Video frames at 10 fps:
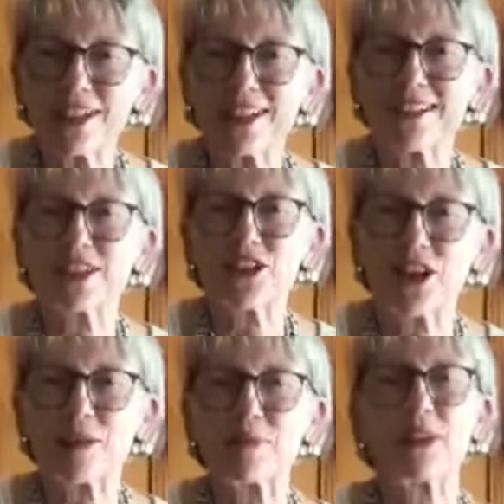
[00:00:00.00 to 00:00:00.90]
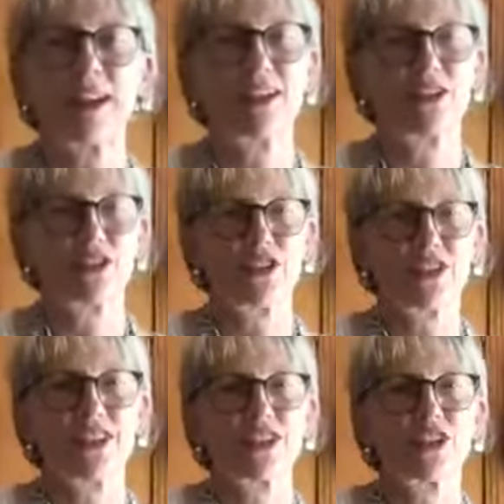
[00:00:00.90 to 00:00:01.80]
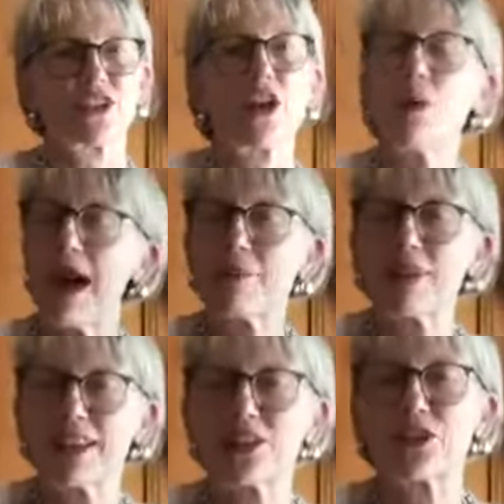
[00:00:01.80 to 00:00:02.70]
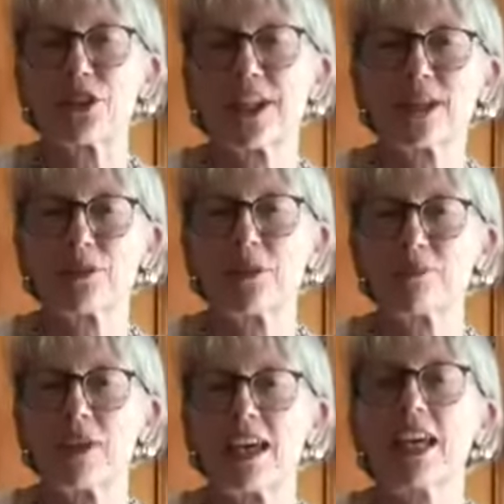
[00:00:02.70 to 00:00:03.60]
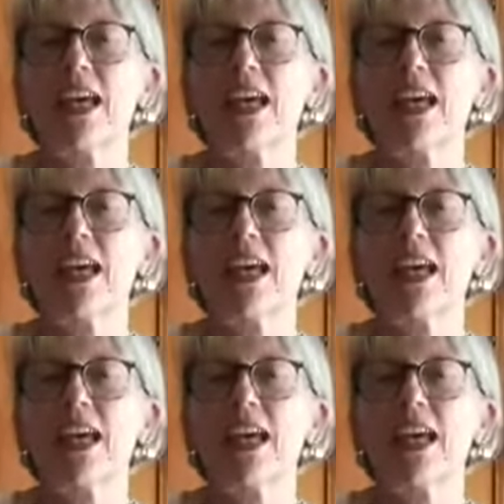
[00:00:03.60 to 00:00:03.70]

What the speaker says: morning, guitar players. So happy that you're here with me